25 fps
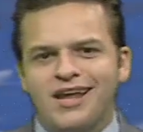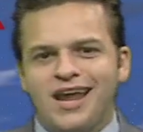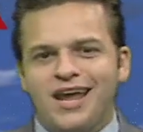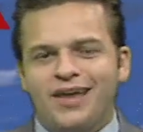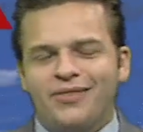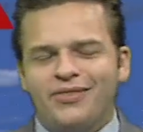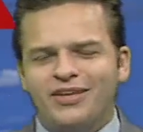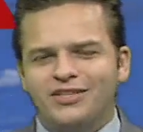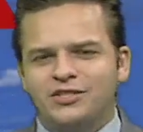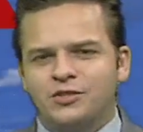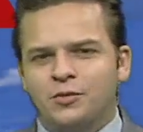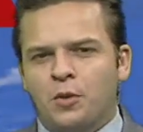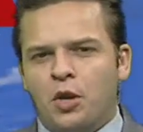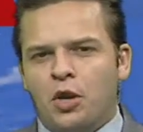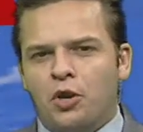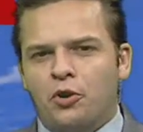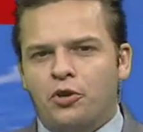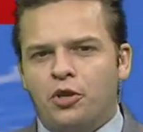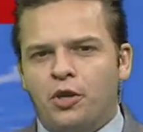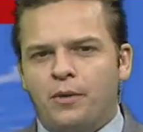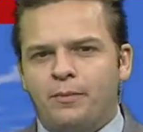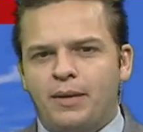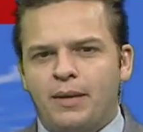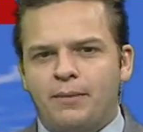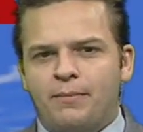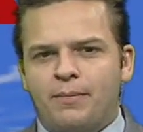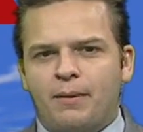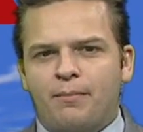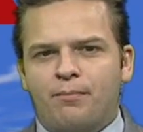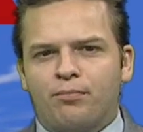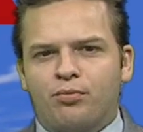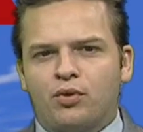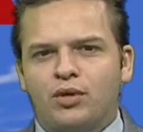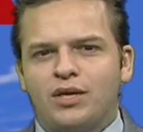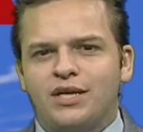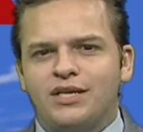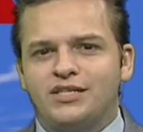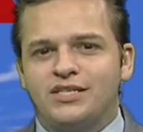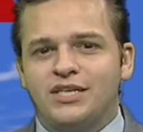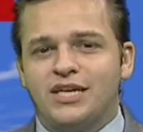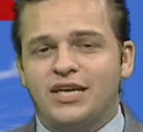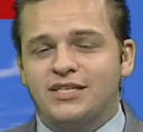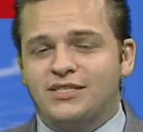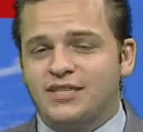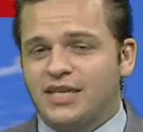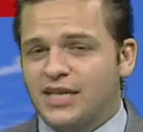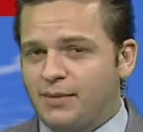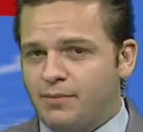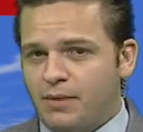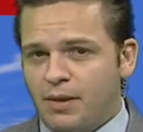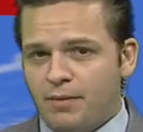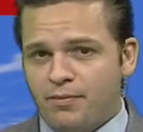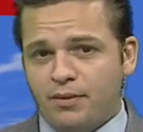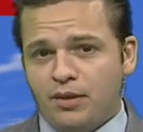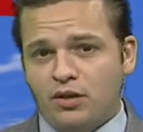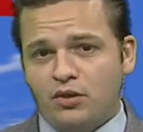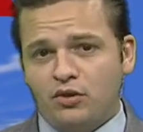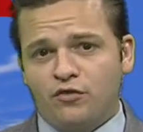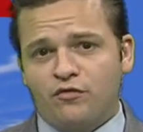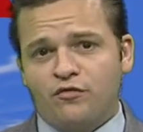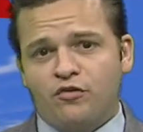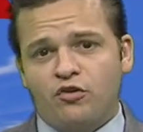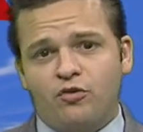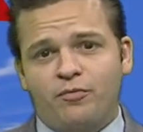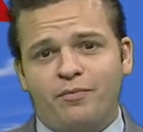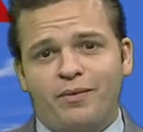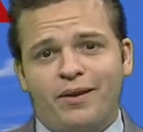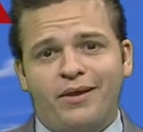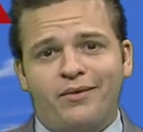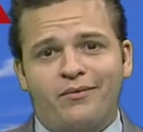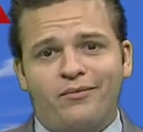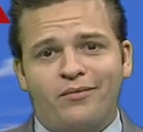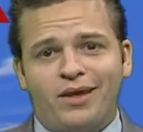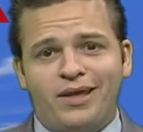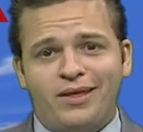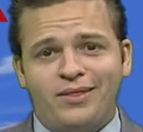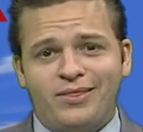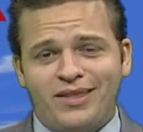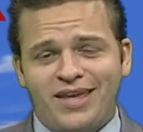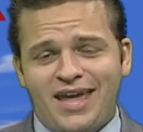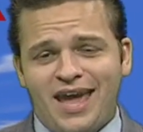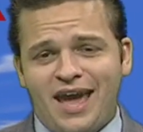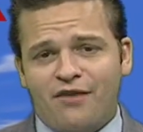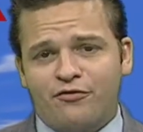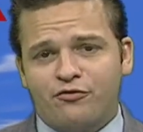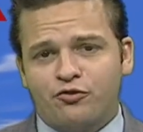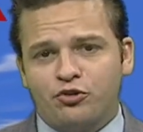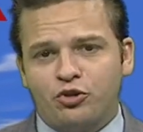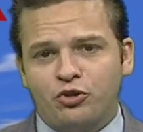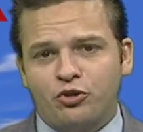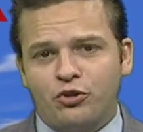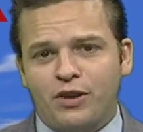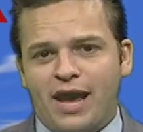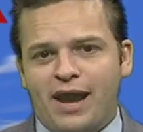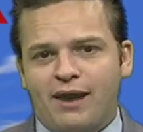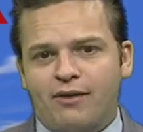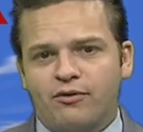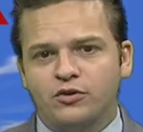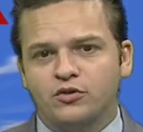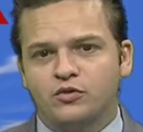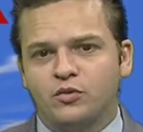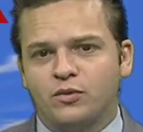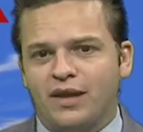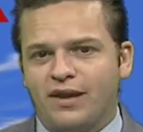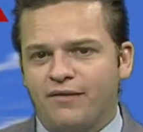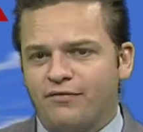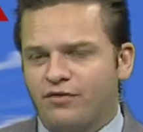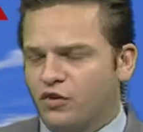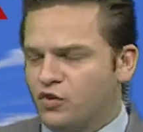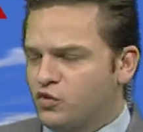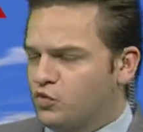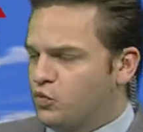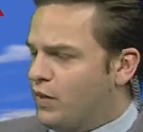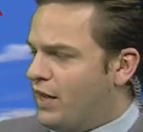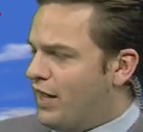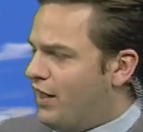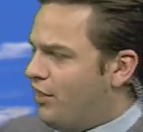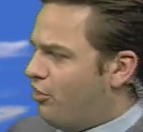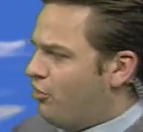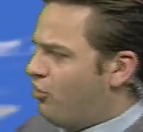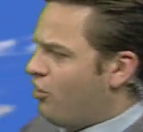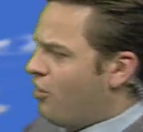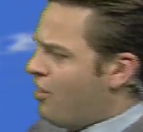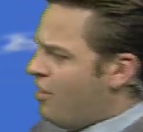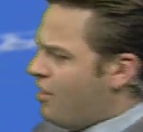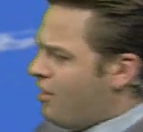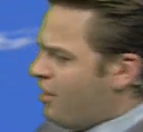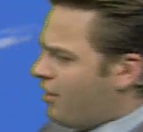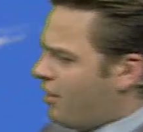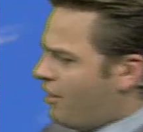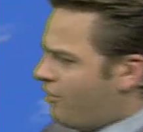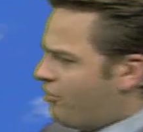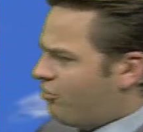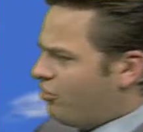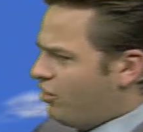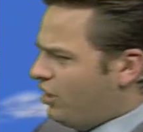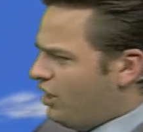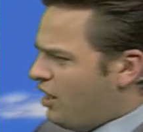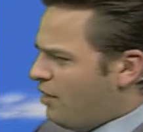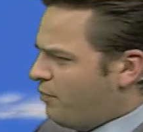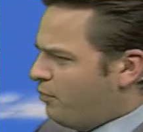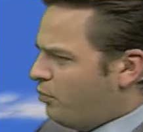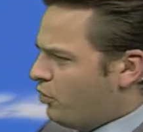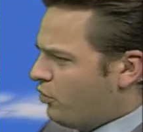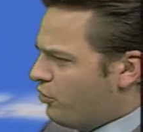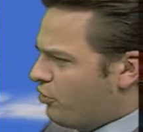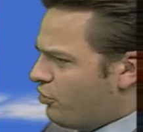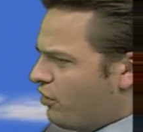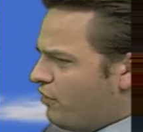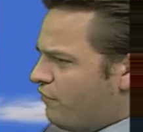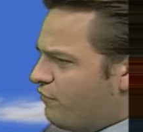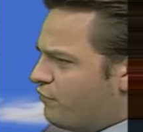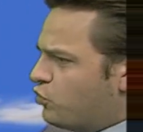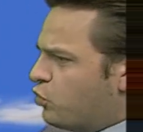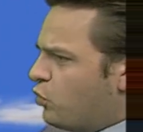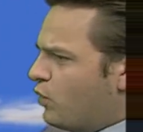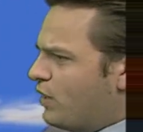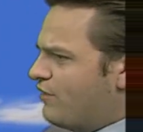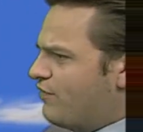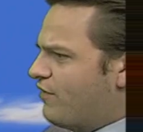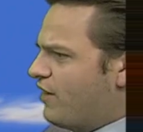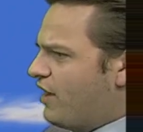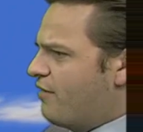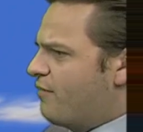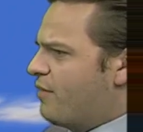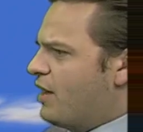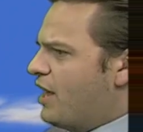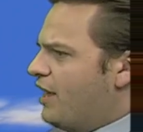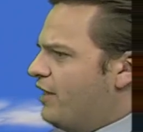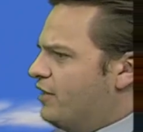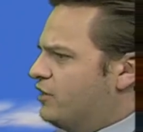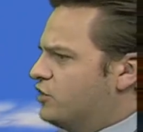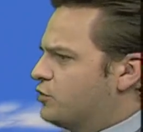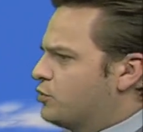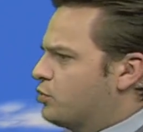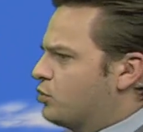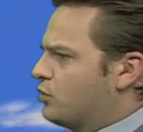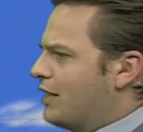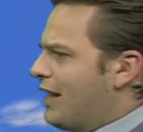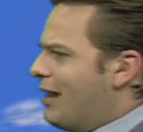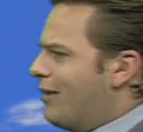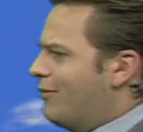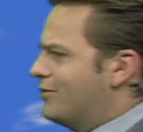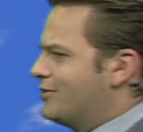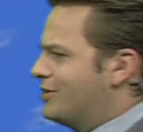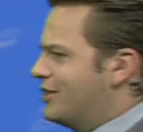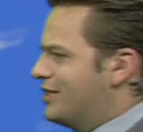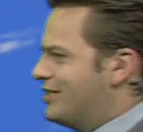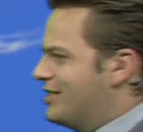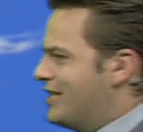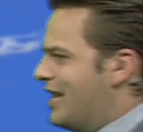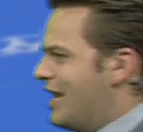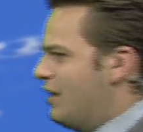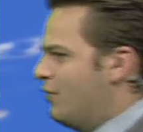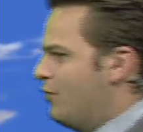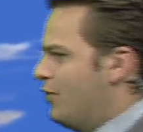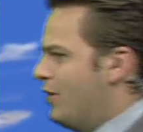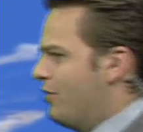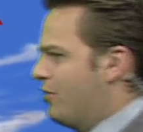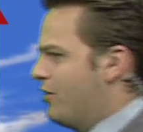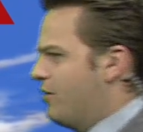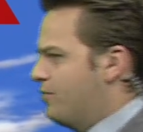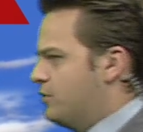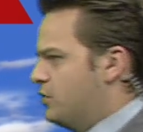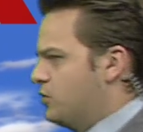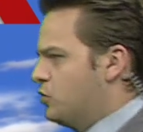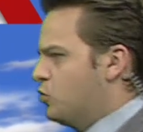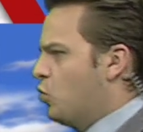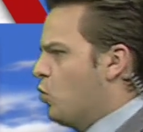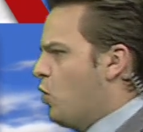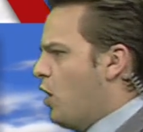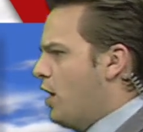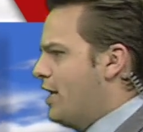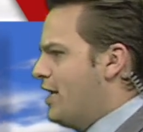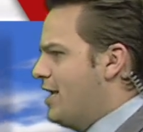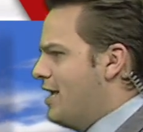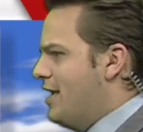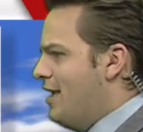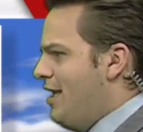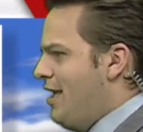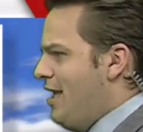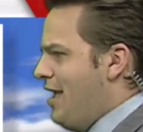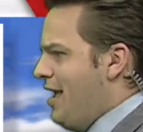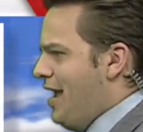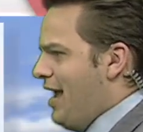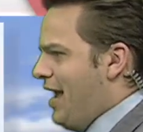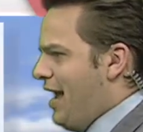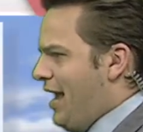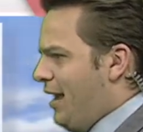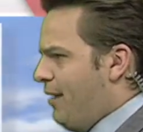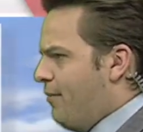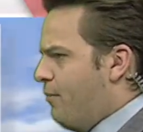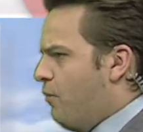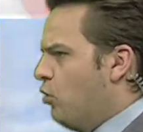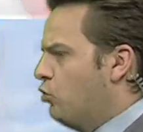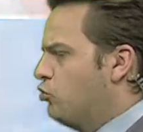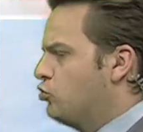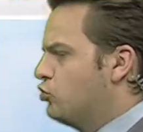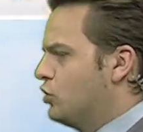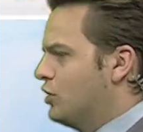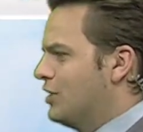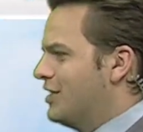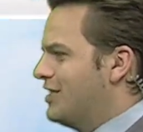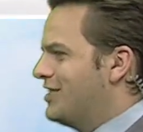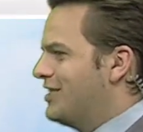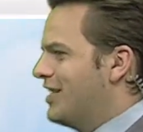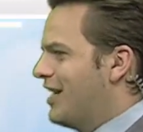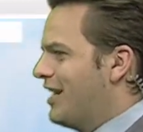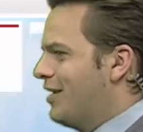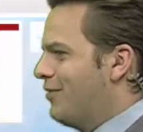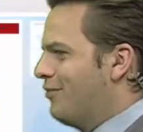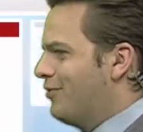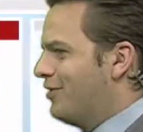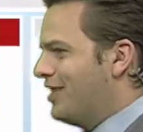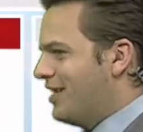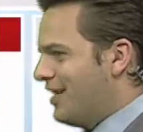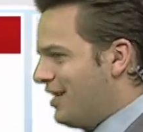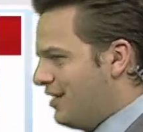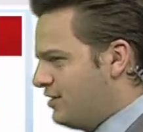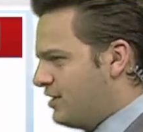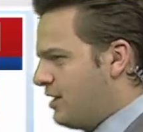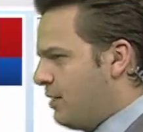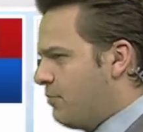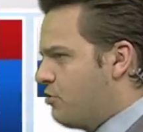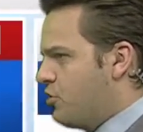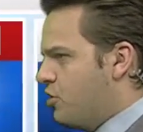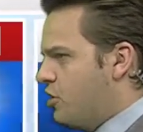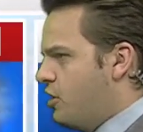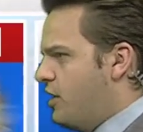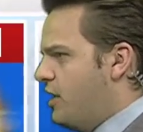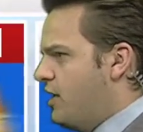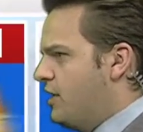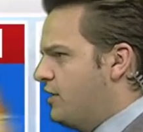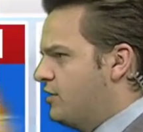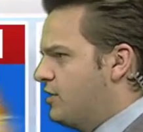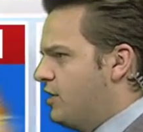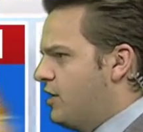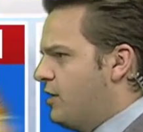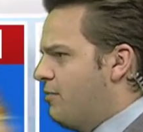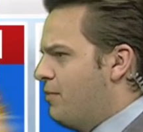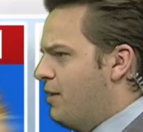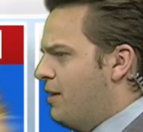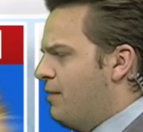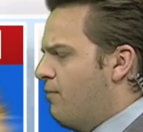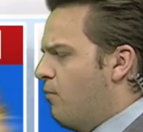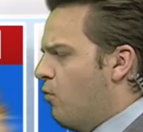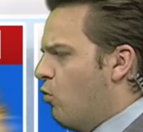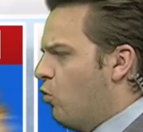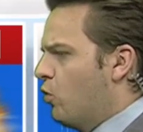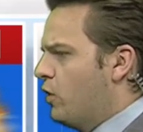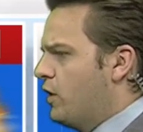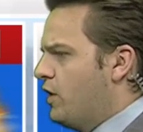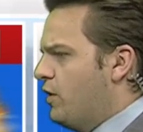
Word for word: And then tomorrow could be a bit breezy. It's going to be beautiful, but in the afternoon hours we'll have those winds gusting upwards of 25 miles per hour, sustained winds up to 20, and mostly sunny with the exception into the mid-morning